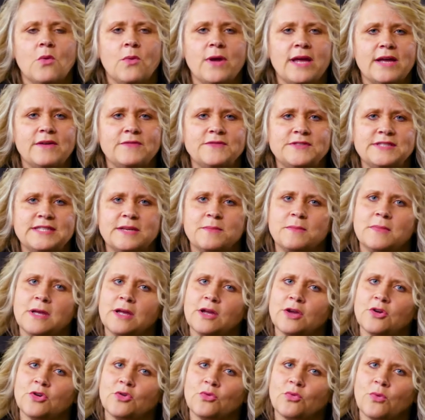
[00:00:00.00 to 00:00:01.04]
We have some
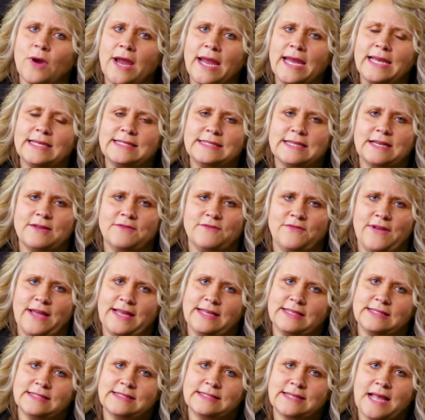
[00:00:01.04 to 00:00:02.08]
great
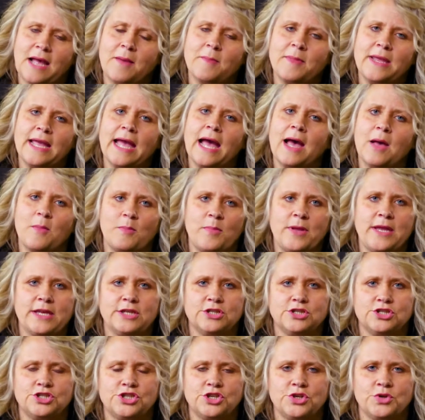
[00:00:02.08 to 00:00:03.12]
events coming up
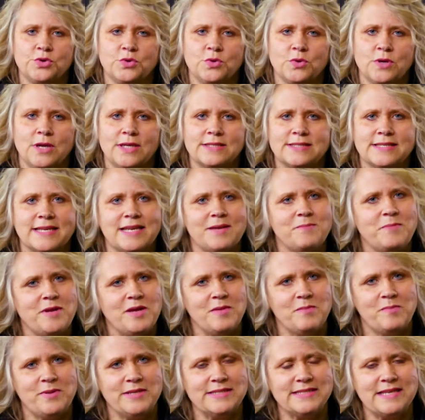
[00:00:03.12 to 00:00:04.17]
in June. It's going to be
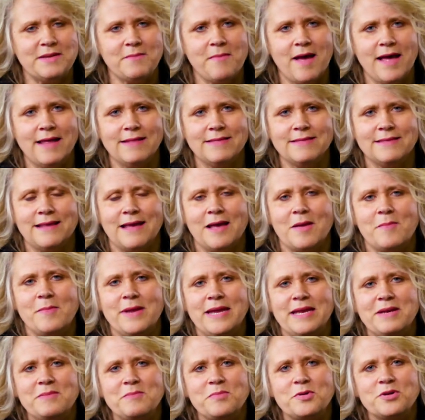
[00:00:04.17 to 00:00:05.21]
a busy month.
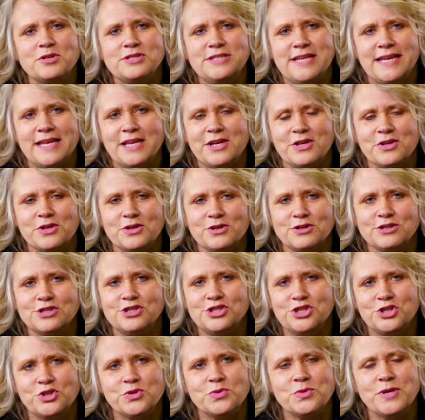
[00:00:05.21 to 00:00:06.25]
In particular,
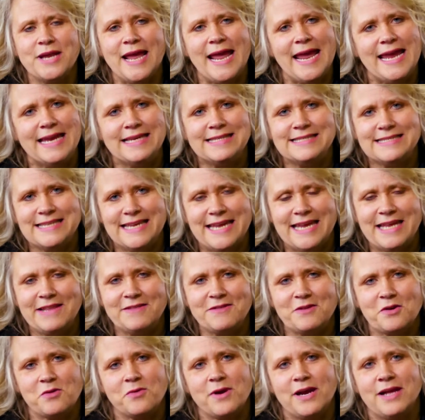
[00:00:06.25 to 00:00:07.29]
June
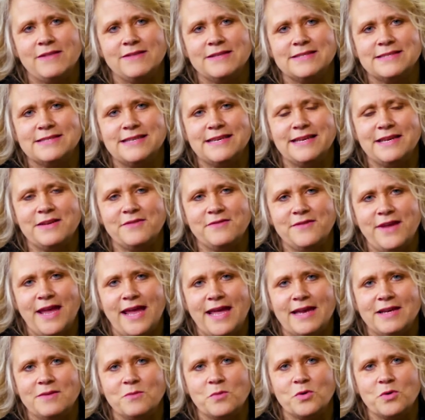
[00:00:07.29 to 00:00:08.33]
18th around the city of
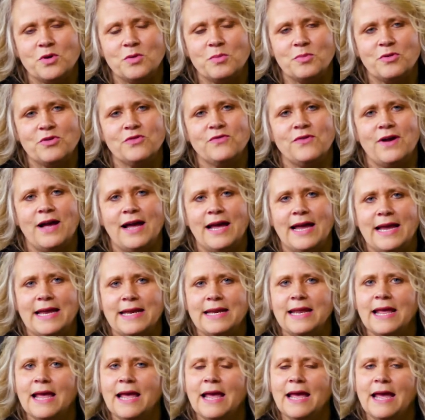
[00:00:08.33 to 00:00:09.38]
Kent will
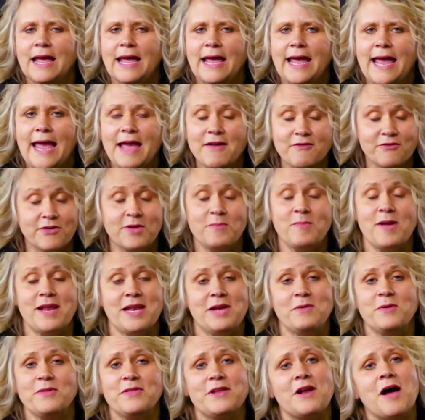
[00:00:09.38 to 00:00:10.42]
provide
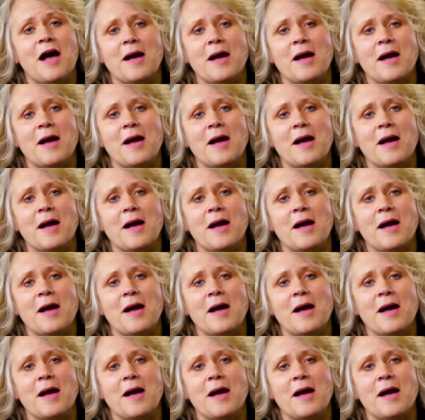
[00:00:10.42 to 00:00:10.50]
everybody with an